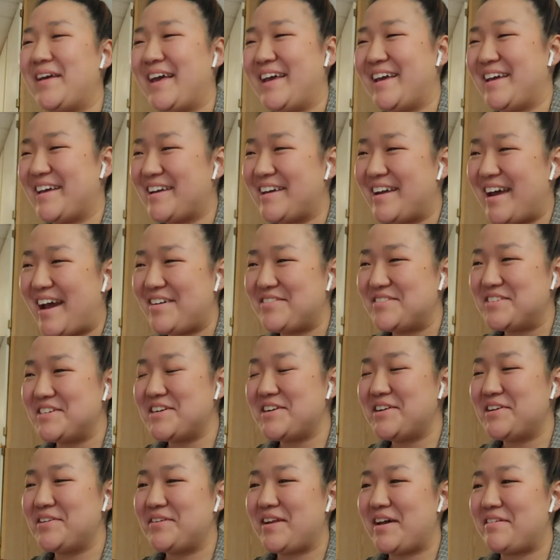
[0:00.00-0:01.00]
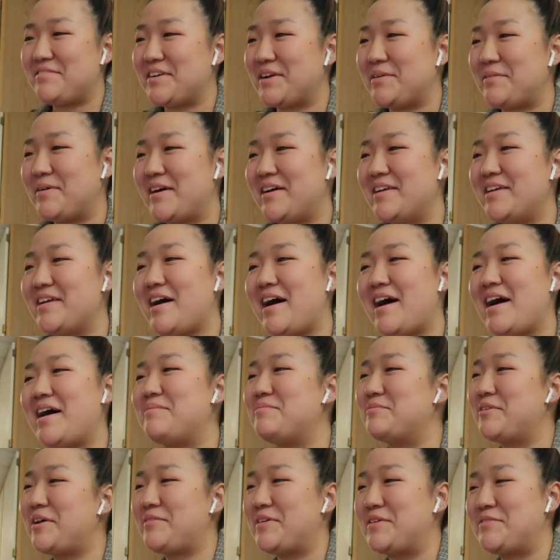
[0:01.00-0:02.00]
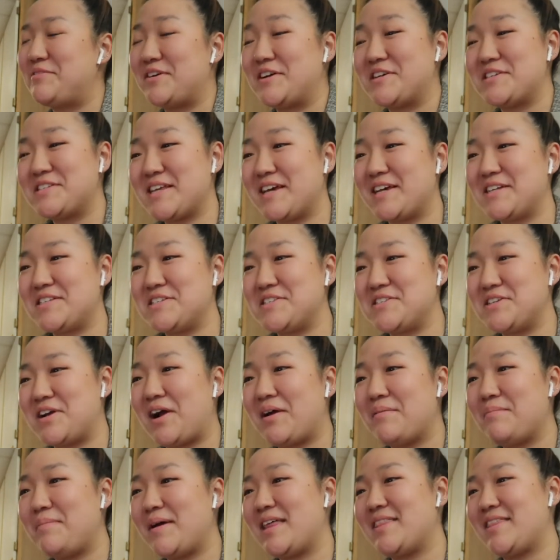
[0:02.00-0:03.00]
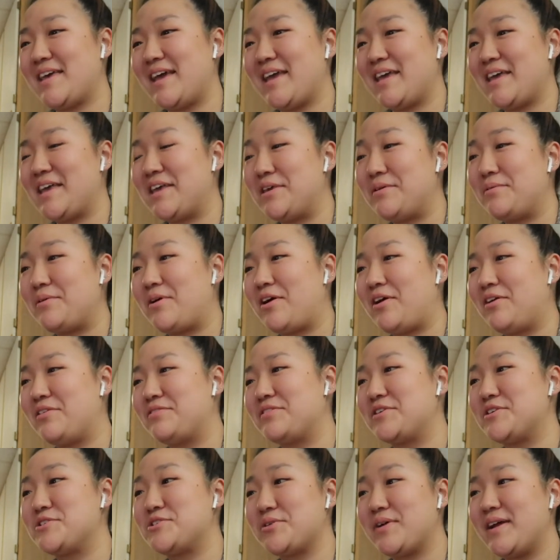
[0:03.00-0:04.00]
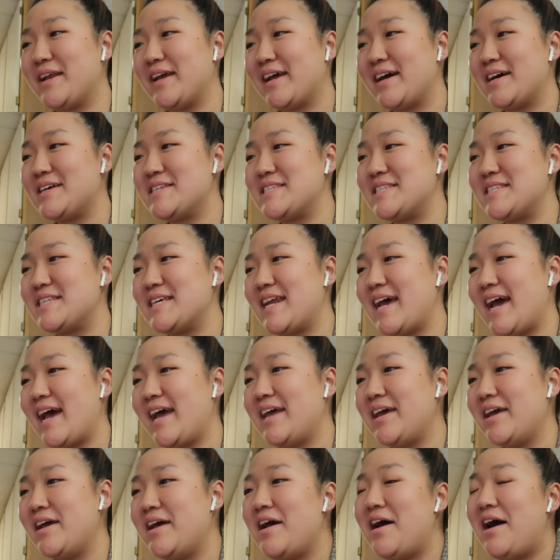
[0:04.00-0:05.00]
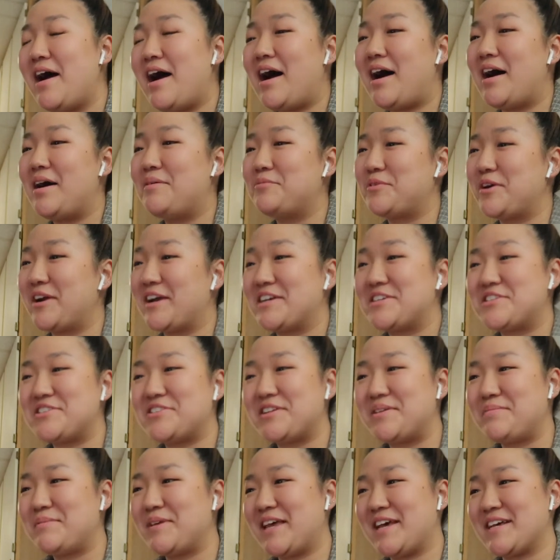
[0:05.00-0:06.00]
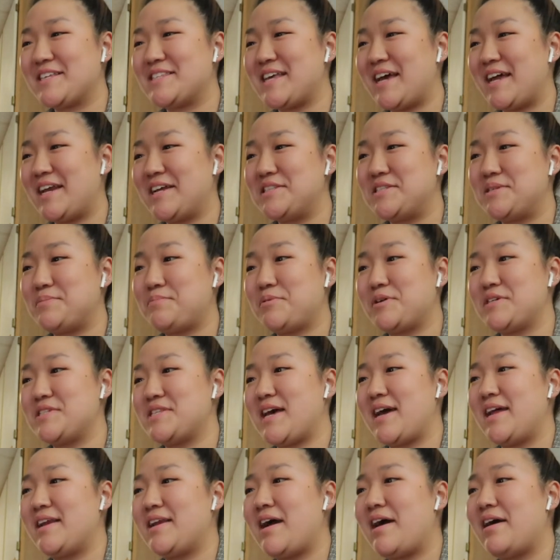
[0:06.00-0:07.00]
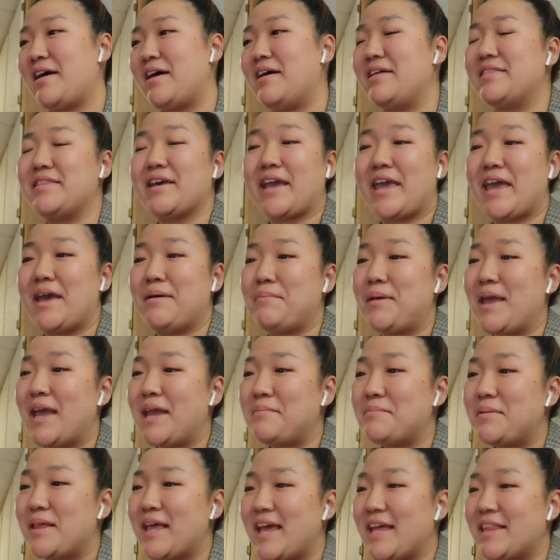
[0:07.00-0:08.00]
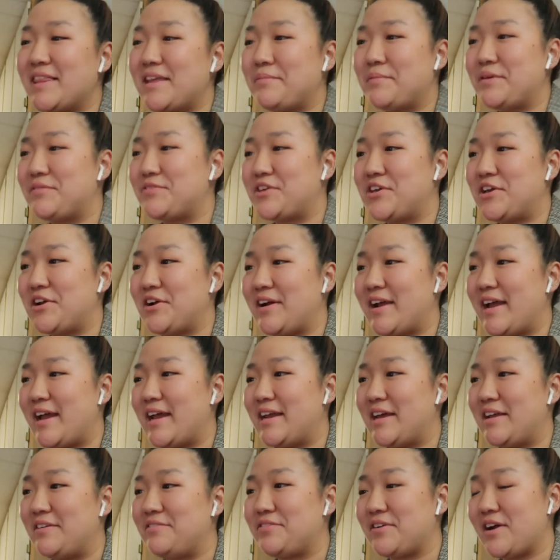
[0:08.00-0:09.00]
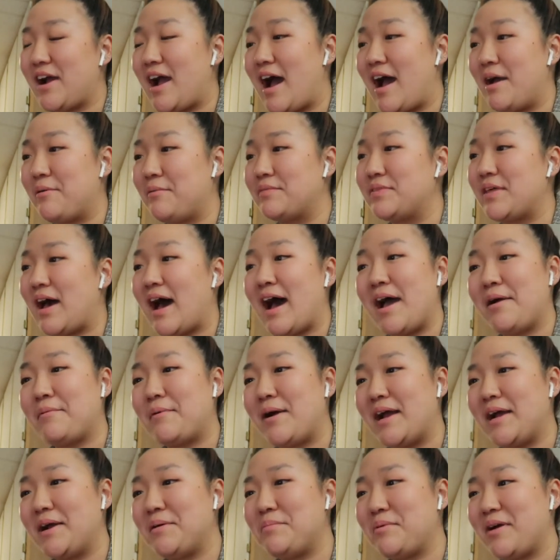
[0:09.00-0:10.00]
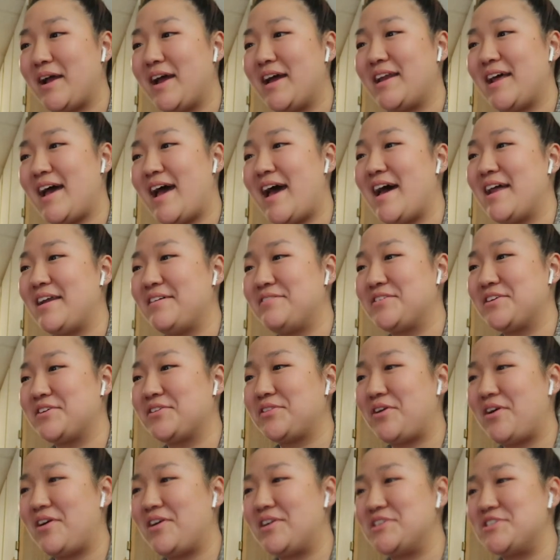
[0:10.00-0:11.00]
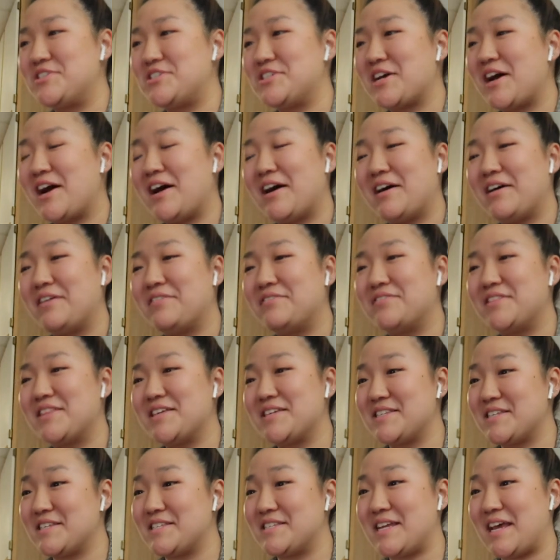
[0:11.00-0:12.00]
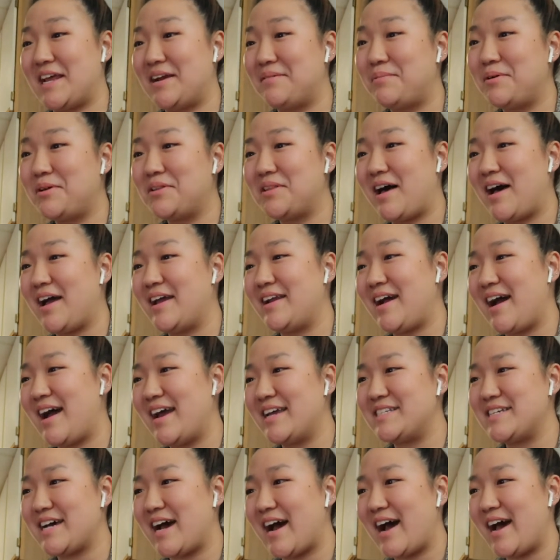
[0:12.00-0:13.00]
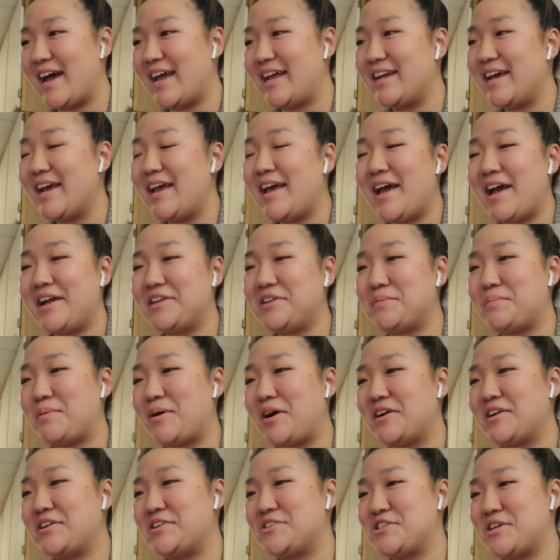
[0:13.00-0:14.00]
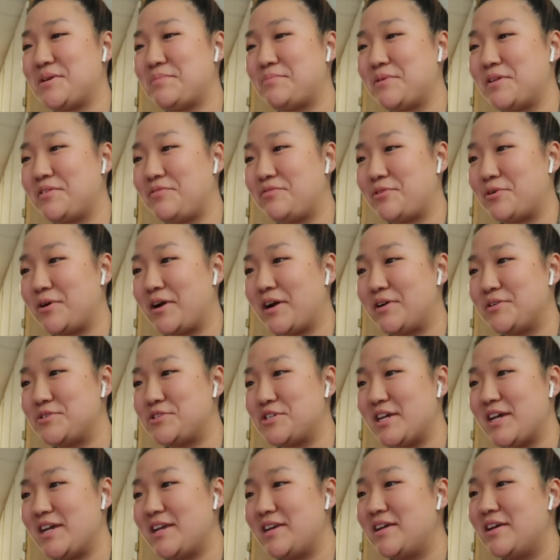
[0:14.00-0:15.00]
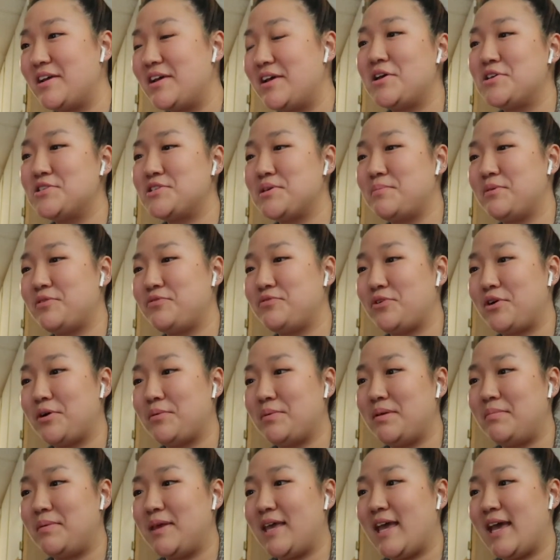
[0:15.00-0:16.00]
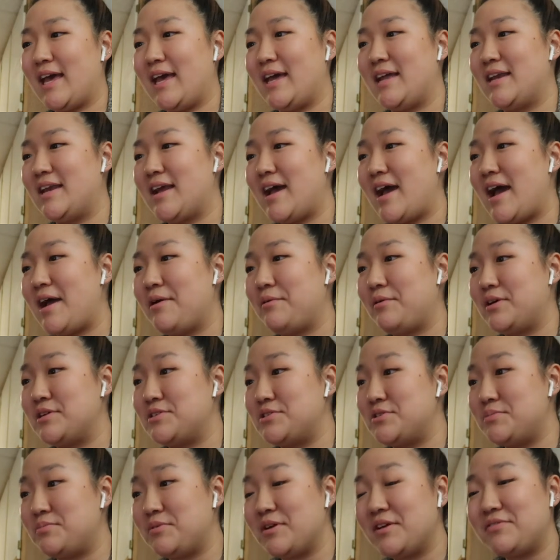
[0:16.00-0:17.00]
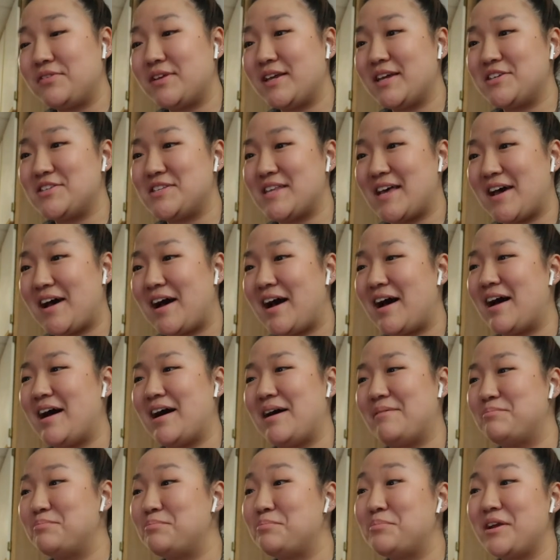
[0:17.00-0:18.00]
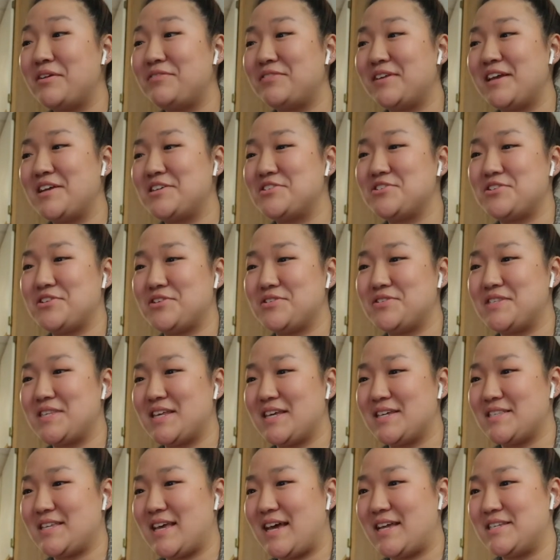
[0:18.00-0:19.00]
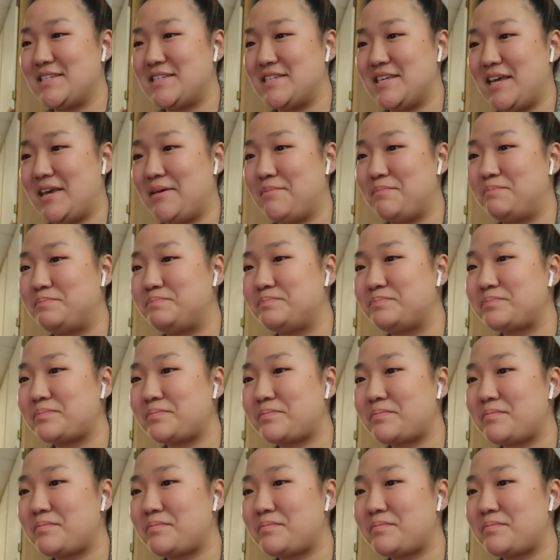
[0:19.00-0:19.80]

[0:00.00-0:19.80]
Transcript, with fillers: Okay, good afternoon everyone. Um, we would first like to start by thanking you all for joining us today. Um, we're extremely excited to present uh, the campaign plan that we've curated for high, the Highwire brand ahead of your launch of the sustainable line High Tide and your partnership with 4Ocean. So before we begin, I want to briefly, uh, briefly introduce the Ascend team.